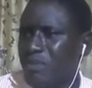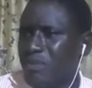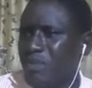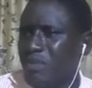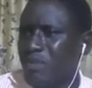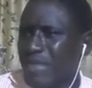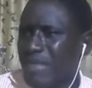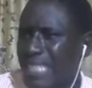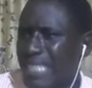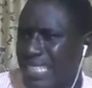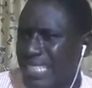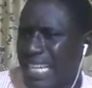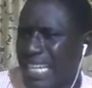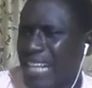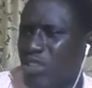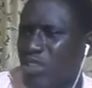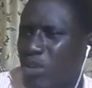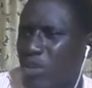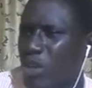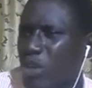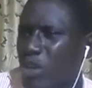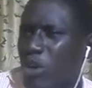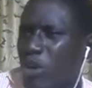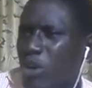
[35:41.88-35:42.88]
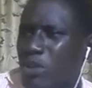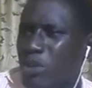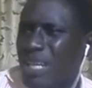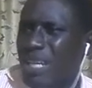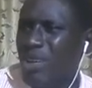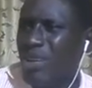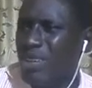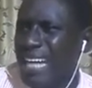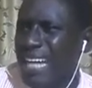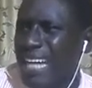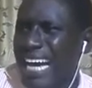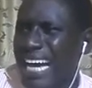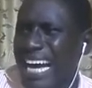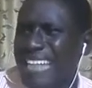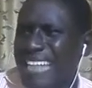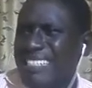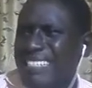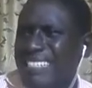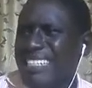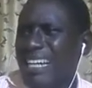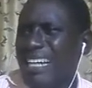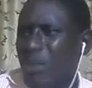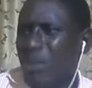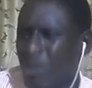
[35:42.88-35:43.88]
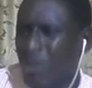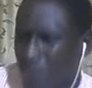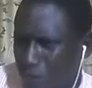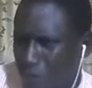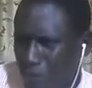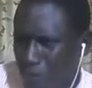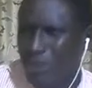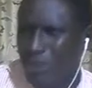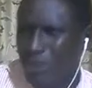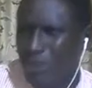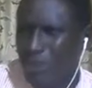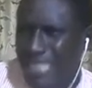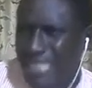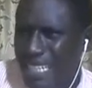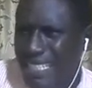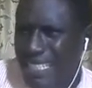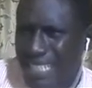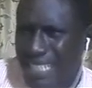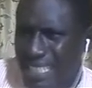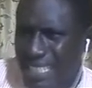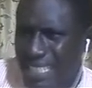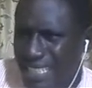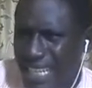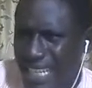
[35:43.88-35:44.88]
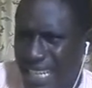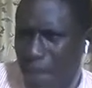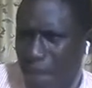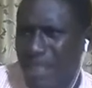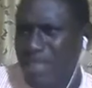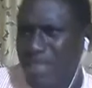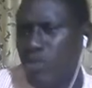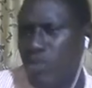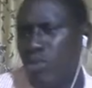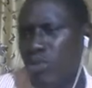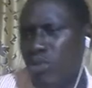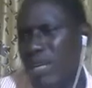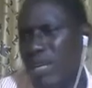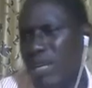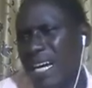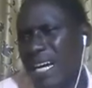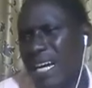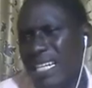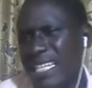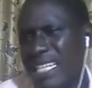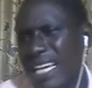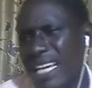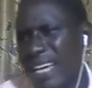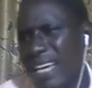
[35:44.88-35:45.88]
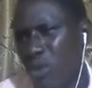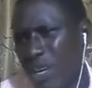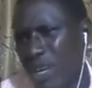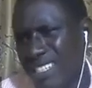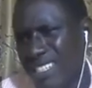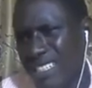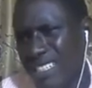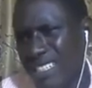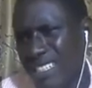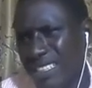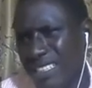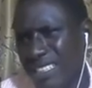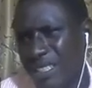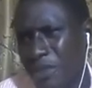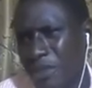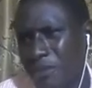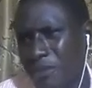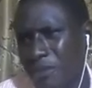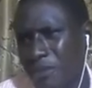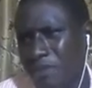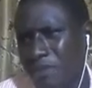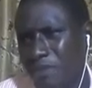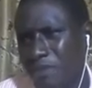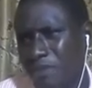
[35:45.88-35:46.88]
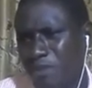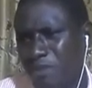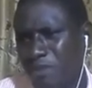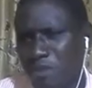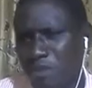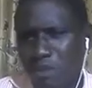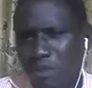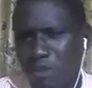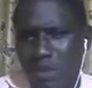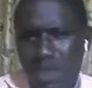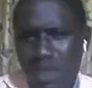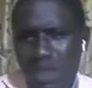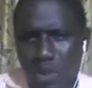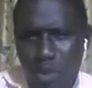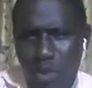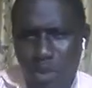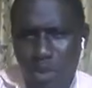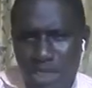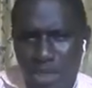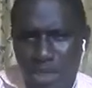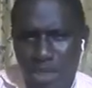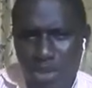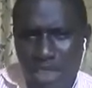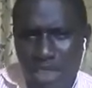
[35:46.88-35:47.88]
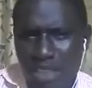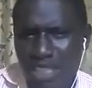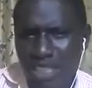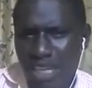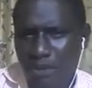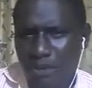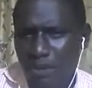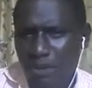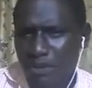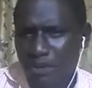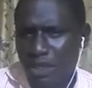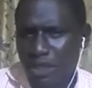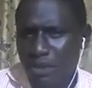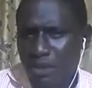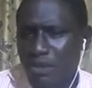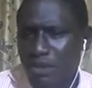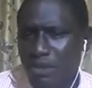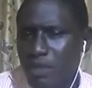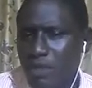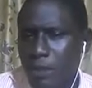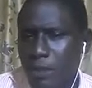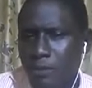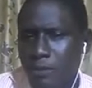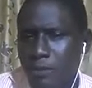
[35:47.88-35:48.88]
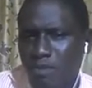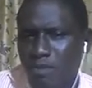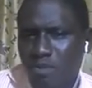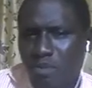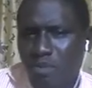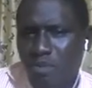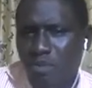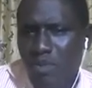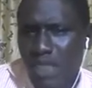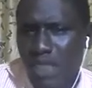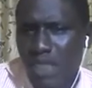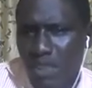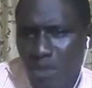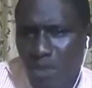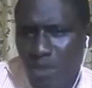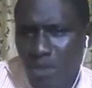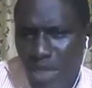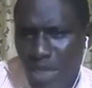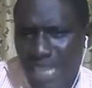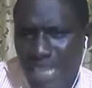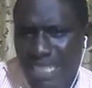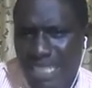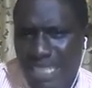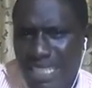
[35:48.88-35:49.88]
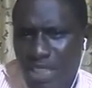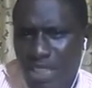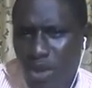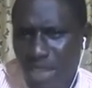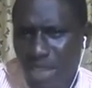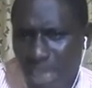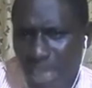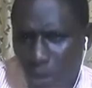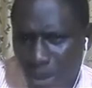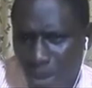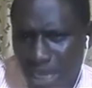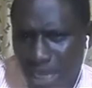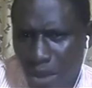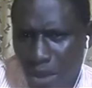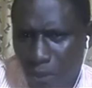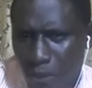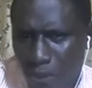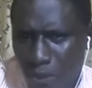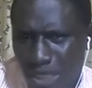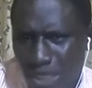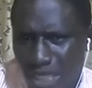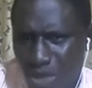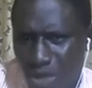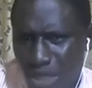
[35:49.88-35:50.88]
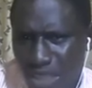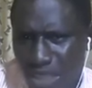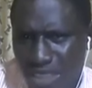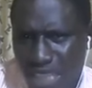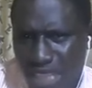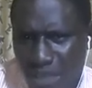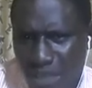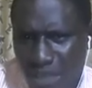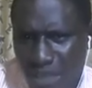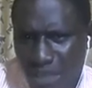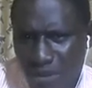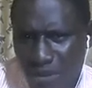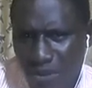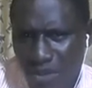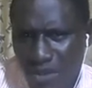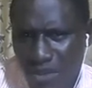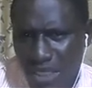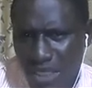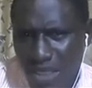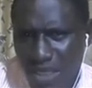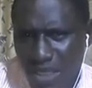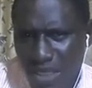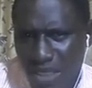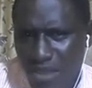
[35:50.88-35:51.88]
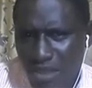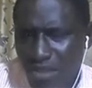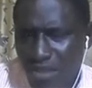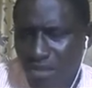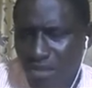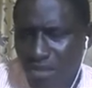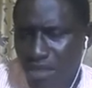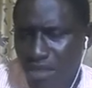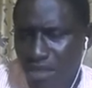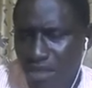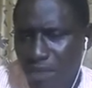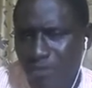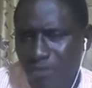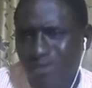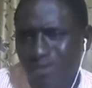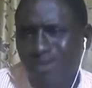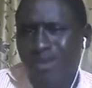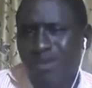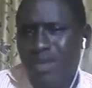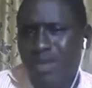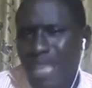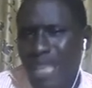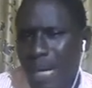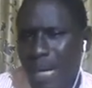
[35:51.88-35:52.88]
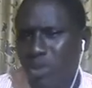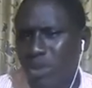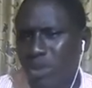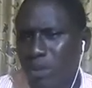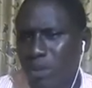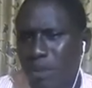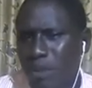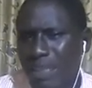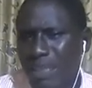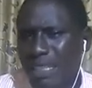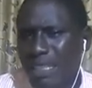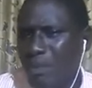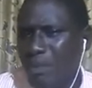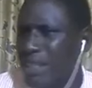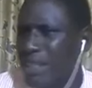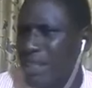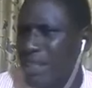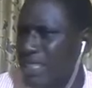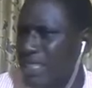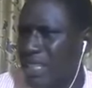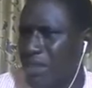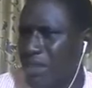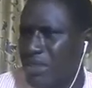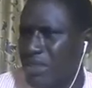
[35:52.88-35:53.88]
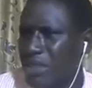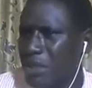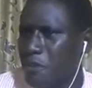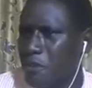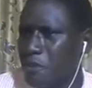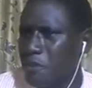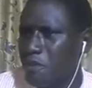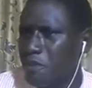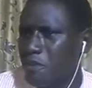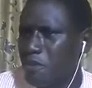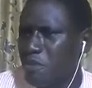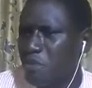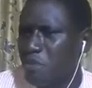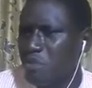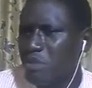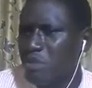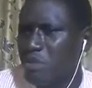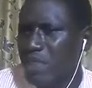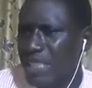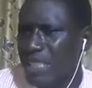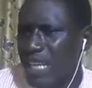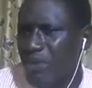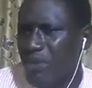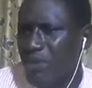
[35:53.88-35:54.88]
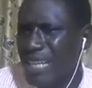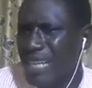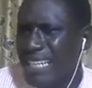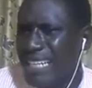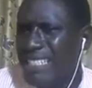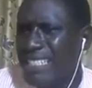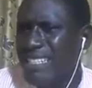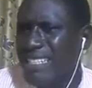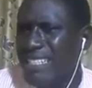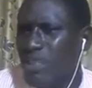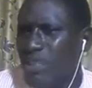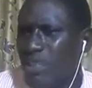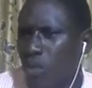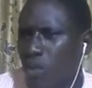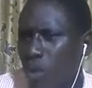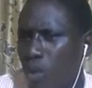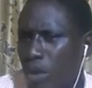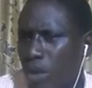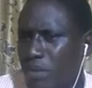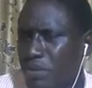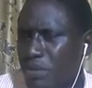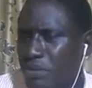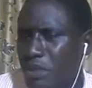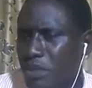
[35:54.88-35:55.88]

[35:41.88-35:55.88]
it has to be computed on that asset that was purchased in that particular year in question, which is 2015. If you look at it, the only one that was purchased in 2015 happens to be plant and machinery. Therefore, that is the one